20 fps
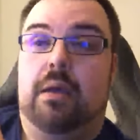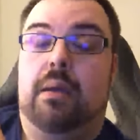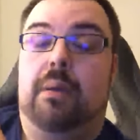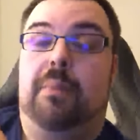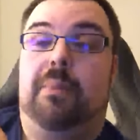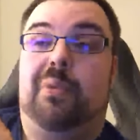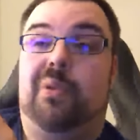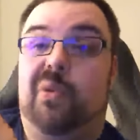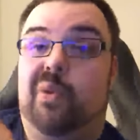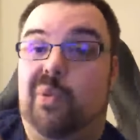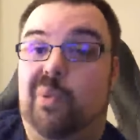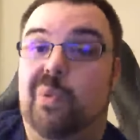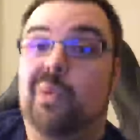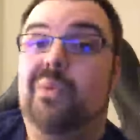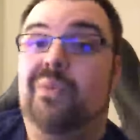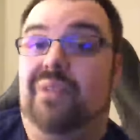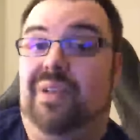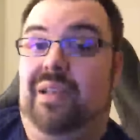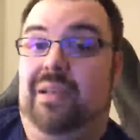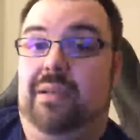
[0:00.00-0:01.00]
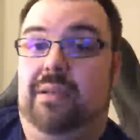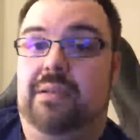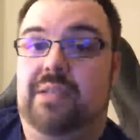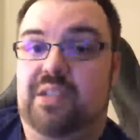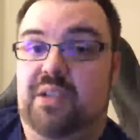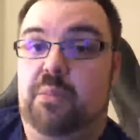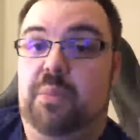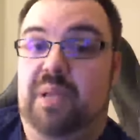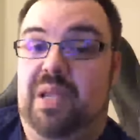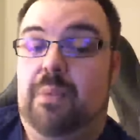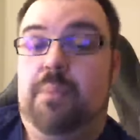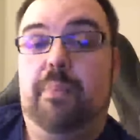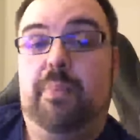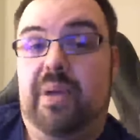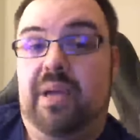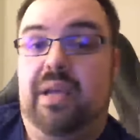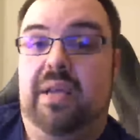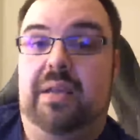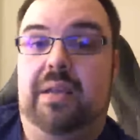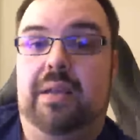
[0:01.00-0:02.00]
proven to be
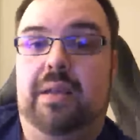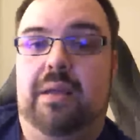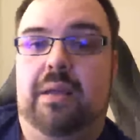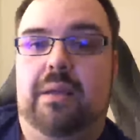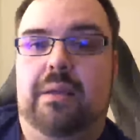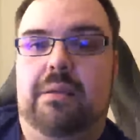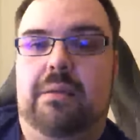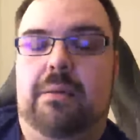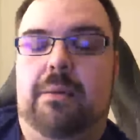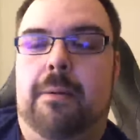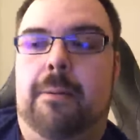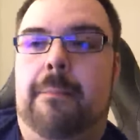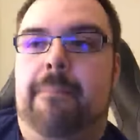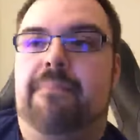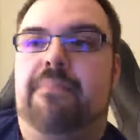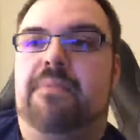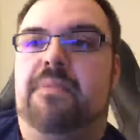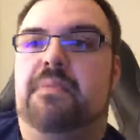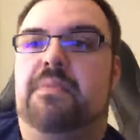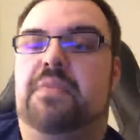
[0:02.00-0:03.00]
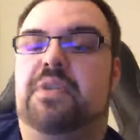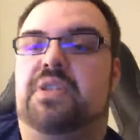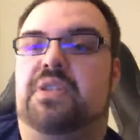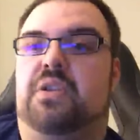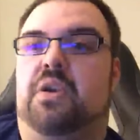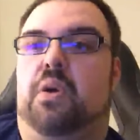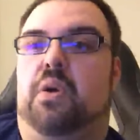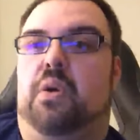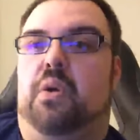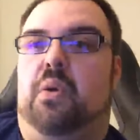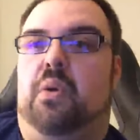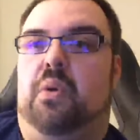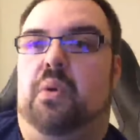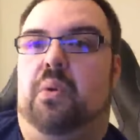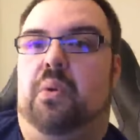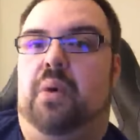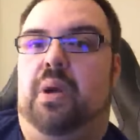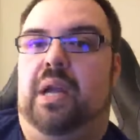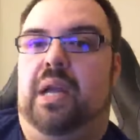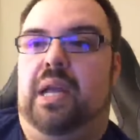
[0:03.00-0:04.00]
big.
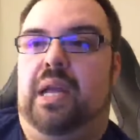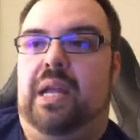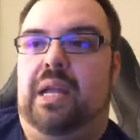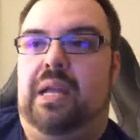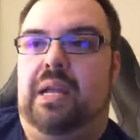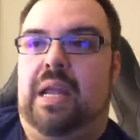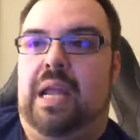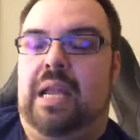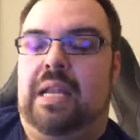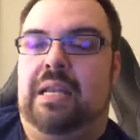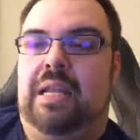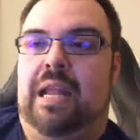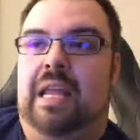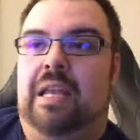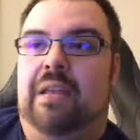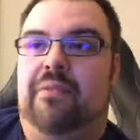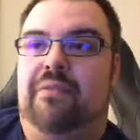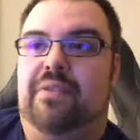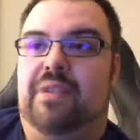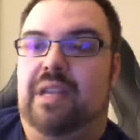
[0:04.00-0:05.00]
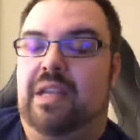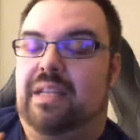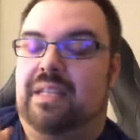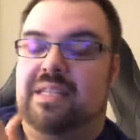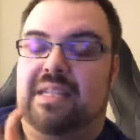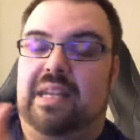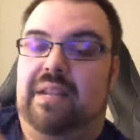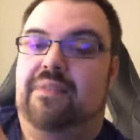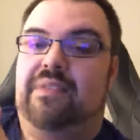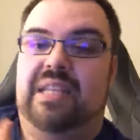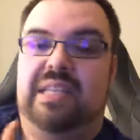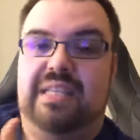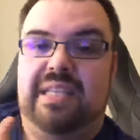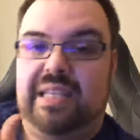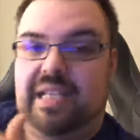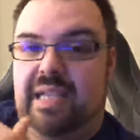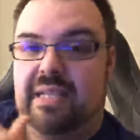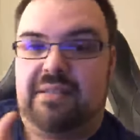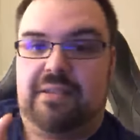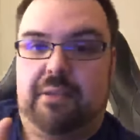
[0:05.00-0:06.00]
So, and if, like I said, if DC
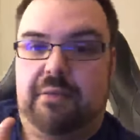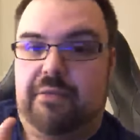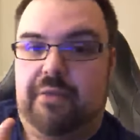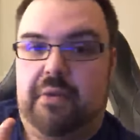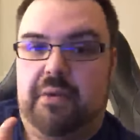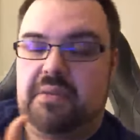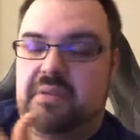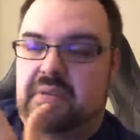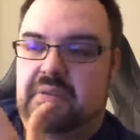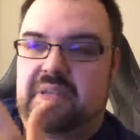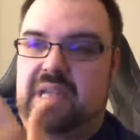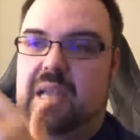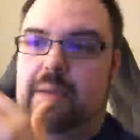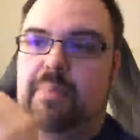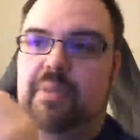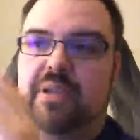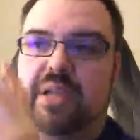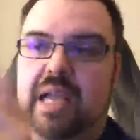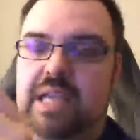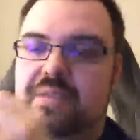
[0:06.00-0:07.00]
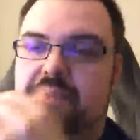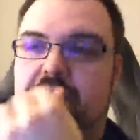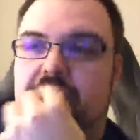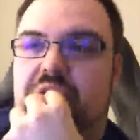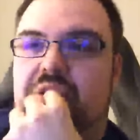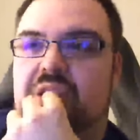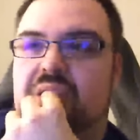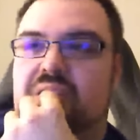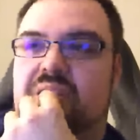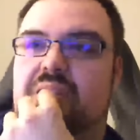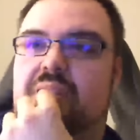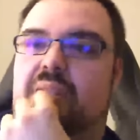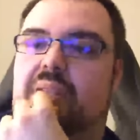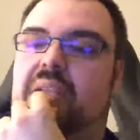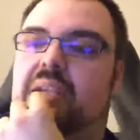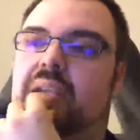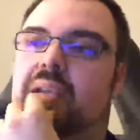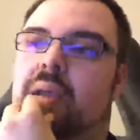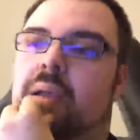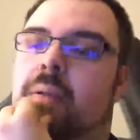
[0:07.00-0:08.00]
gets there first, there's that. But as for Justice
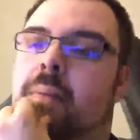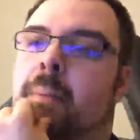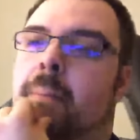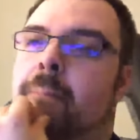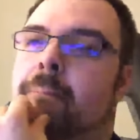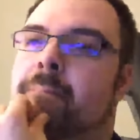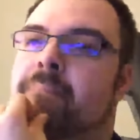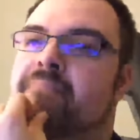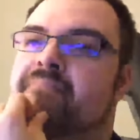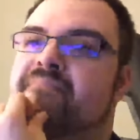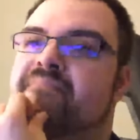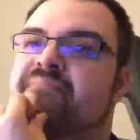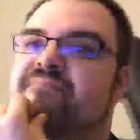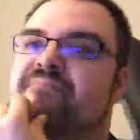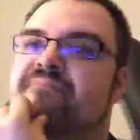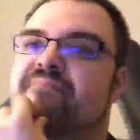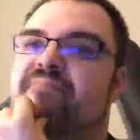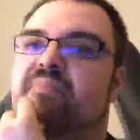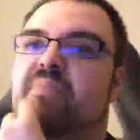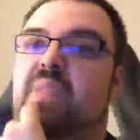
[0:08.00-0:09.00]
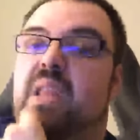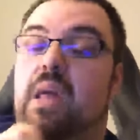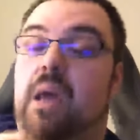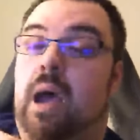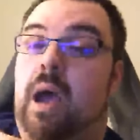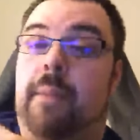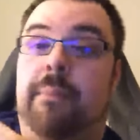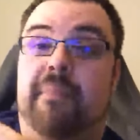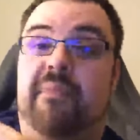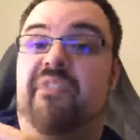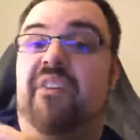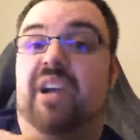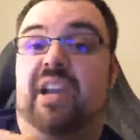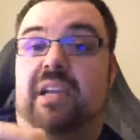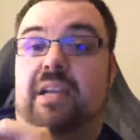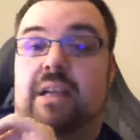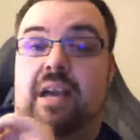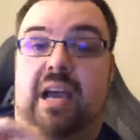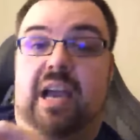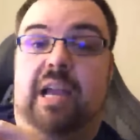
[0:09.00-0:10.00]
League, I'm
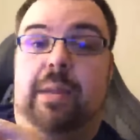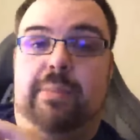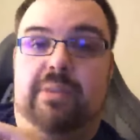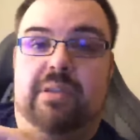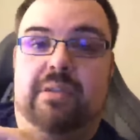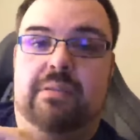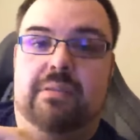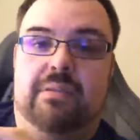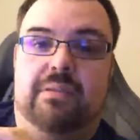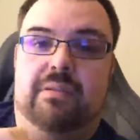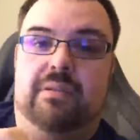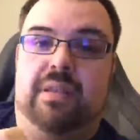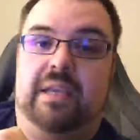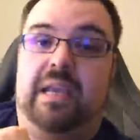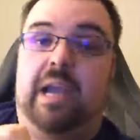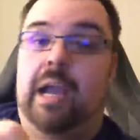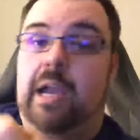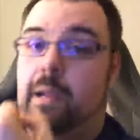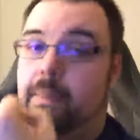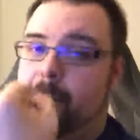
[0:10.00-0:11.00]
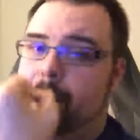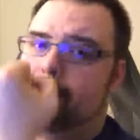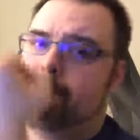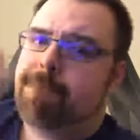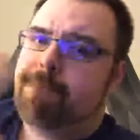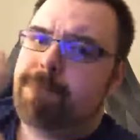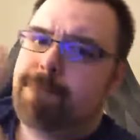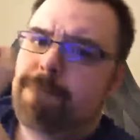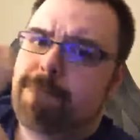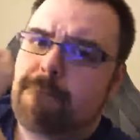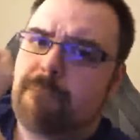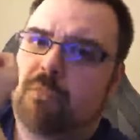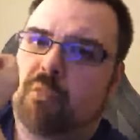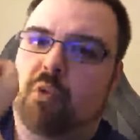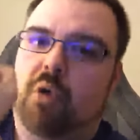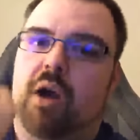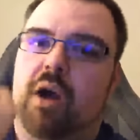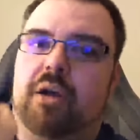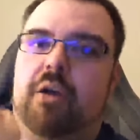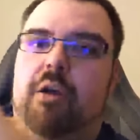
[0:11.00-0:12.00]
fucking hyped. Like, I am
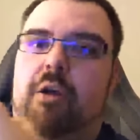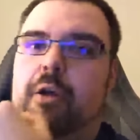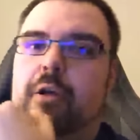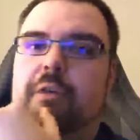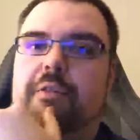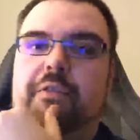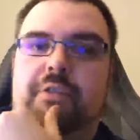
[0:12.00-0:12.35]
rock hard for